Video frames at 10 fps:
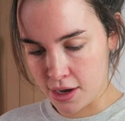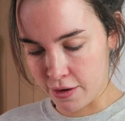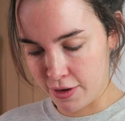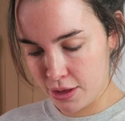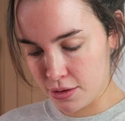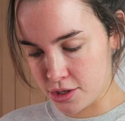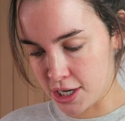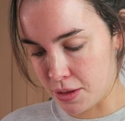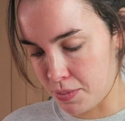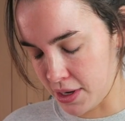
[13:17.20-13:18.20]
I really want to
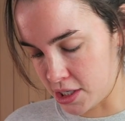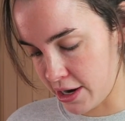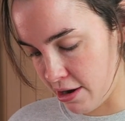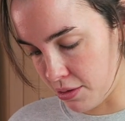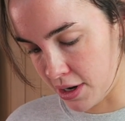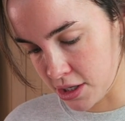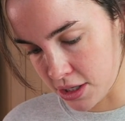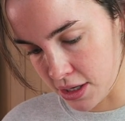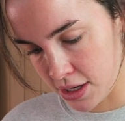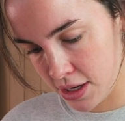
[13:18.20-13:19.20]
try the bitten cherry one,
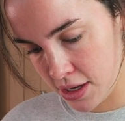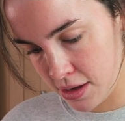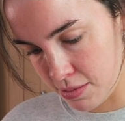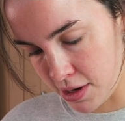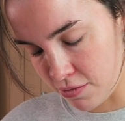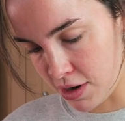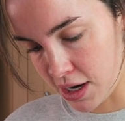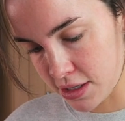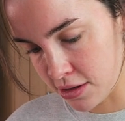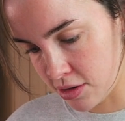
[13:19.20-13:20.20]
actually. Bitten
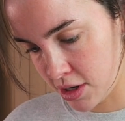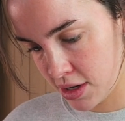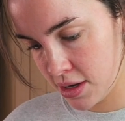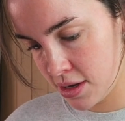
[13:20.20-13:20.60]
red, sorry.